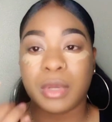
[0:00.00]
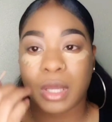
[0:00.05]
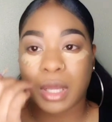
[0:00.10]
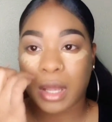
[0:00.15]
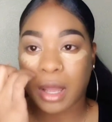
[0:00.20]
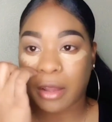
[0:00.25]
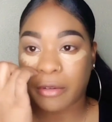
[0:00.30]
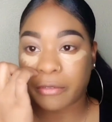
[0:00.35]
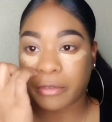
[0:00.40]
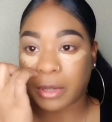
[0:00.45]

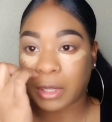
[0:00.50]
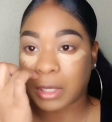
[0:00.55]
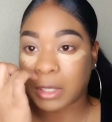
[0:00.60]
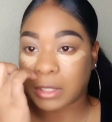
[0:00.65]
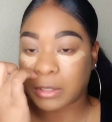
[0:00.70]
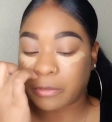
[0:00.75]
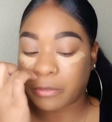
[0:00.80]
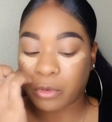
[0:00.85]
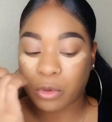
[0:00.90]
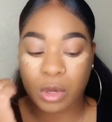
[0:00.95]
me, I feel like
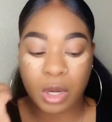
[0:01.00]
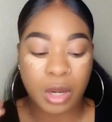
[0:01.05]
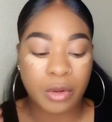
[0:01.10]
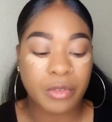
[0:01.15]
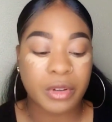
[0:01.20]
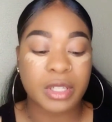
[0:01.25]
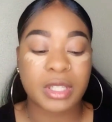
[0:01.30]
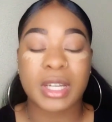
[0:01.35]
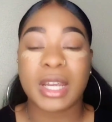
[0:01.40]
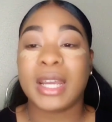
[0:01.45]
it's full
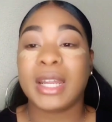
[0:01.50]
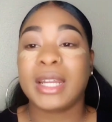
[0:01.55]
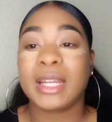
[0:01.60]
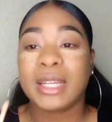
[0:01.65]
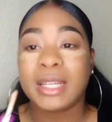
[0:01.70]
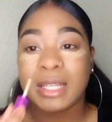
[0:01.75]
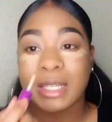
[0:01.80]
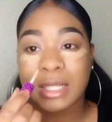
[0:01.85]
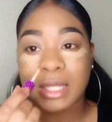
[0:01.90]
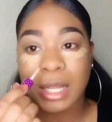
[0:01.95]
coverage, and
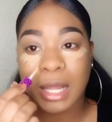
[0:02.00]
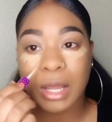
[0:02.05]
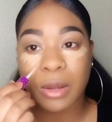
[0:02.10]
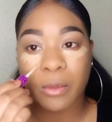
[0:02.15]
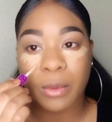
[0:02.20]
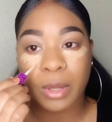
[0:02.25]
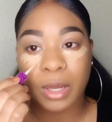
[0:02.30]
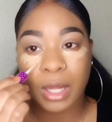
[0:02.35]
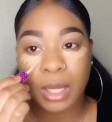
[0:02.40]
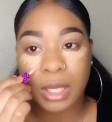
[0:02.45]
it is
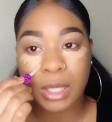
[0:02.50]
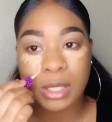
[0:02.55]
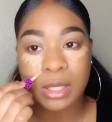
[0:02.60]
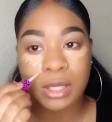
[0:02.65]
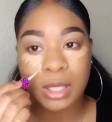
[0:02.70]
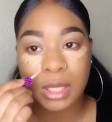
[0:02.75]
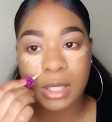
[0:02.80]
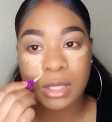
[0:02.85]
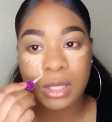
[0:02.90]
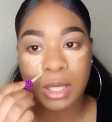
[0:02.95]
lightweight like it
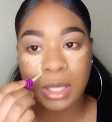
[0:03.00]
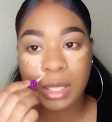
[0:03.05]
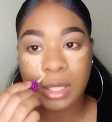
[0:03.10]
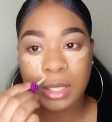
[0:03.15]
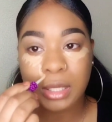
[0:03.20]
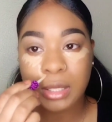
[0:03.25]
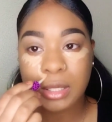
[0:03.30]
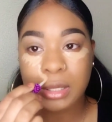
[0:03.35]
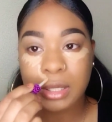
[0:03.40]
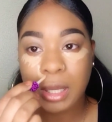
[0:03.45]
says that it
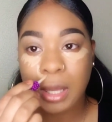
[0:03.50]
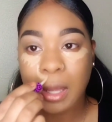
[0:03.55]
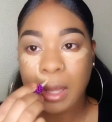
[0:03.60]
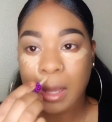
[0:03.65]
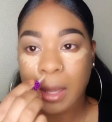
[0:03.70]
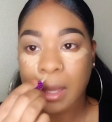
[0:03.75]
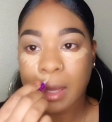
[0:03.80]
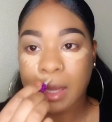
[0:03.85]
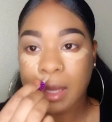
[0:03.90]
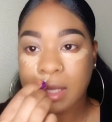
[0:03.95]
is.
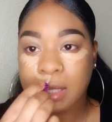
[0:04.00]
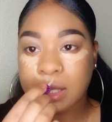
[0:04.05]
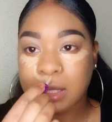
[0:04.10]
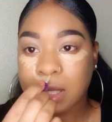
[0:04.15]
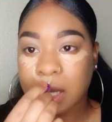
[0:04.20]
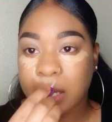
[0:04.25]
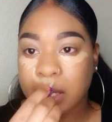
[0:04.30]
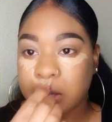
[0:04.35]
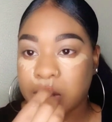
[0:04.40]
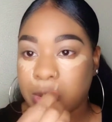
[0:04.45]
It's
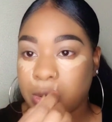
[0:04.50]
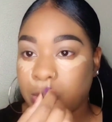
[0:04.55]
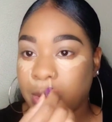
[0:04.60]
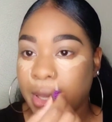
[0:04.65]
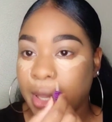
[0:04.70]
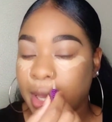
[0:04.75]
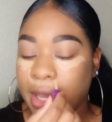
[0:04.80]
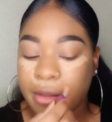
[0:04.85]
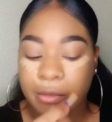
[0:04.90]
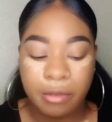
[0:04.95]
not too
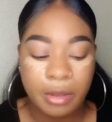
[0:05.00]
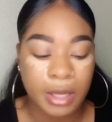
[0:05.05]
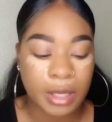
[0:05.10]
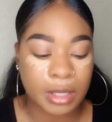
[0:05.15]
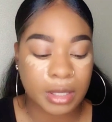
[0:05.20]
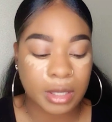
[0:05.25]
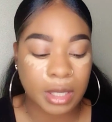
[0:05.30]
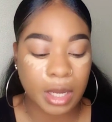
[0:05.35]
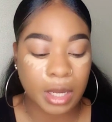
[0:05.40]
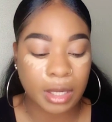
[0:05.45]
heavy.
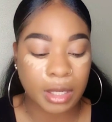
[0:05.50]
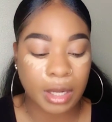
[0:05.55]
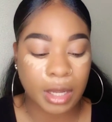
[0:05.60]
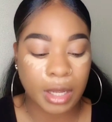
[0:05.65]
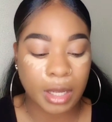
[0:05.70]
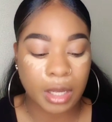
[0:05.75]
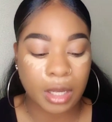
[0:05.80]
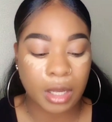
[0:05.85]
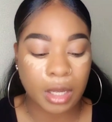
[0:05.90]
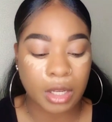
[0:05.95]
It's not
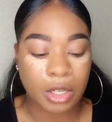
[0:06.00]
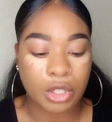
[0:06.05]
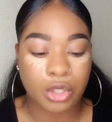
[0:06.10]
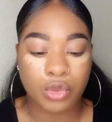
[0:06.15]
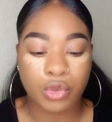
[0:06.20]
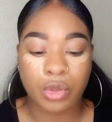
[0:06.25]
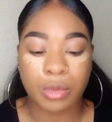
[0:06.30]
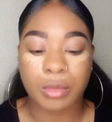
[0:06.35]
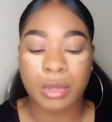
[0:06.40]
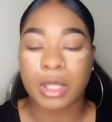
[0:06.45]
like
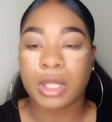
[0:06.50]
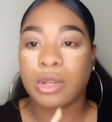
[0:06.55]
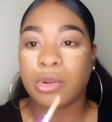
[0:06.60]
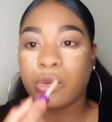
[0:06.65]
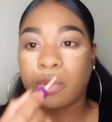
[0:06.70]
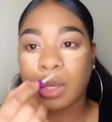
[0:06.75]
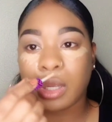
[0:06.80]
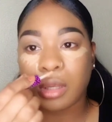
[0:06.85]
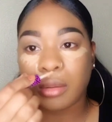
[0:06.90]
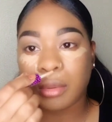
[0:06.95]
extremely
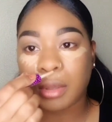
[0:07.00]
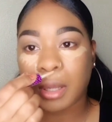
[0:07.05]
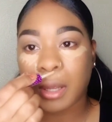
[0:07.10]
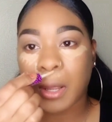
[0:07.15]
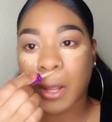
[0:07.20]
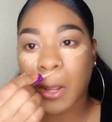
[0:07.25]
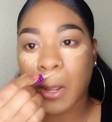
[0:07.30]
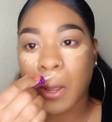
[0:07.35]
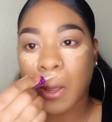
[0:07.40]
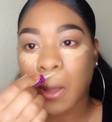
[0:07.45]

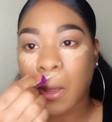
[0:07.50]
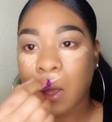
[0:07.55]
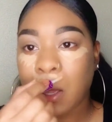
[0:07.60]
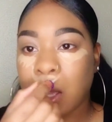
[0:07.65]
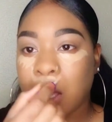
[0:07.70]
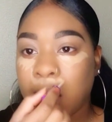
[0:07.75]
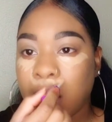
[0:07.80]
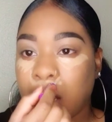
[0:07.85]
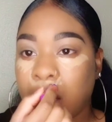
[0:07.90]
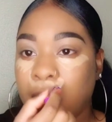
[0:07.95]
creamy.
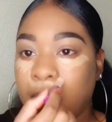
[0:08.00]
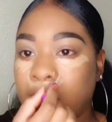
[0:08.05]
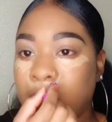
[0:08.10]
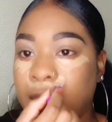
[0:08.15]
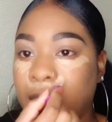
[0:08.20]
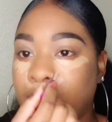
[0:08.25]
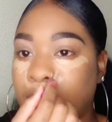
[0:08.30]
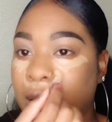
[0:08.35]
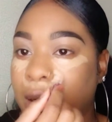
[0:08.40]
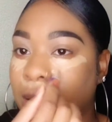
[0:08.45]

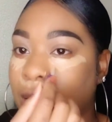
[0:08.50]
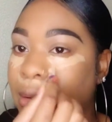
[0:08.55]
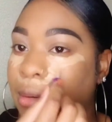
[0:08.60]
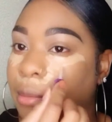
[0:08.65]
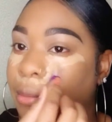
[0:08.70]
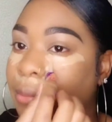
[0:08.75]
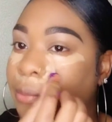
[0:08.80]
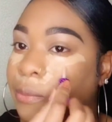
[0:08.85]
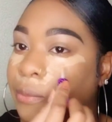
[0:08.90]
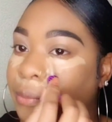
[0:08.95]

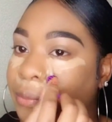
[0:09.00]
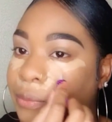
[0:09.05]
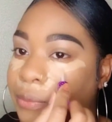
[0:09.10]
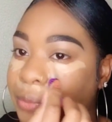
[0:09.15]
I